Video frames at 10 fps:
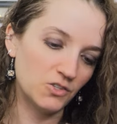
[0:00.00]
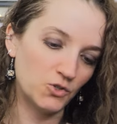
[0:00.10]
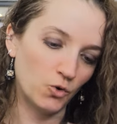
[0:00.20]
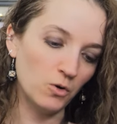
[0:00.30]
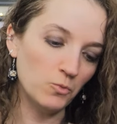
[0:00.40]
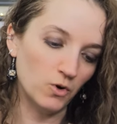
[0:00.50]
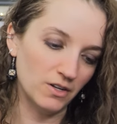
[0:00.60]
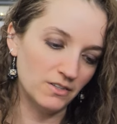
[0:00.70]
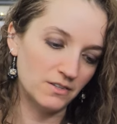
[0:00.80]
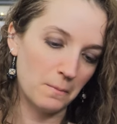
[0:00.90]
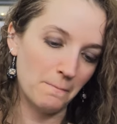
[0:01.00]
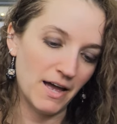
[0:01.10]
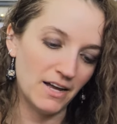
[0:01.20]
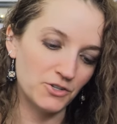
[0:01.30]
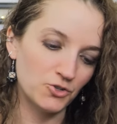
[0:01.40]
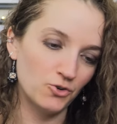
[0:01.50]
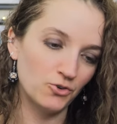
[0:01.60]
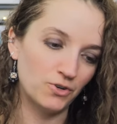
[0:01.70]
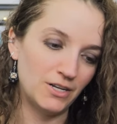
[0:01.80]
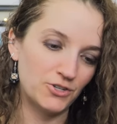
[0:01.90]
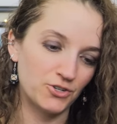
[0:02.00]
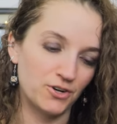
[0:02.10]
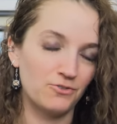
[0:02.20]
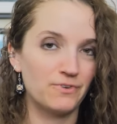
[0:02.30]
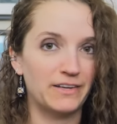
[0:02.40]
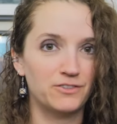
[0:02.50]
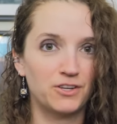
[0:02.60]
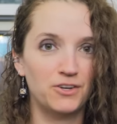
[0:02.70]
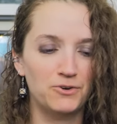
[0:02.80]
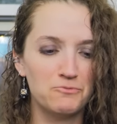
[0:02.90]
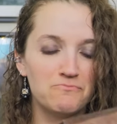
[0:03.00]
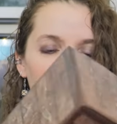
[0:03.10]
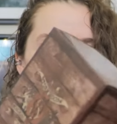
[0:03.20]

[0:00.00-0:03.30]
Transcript: Stormwood's Magical Creature Rescue.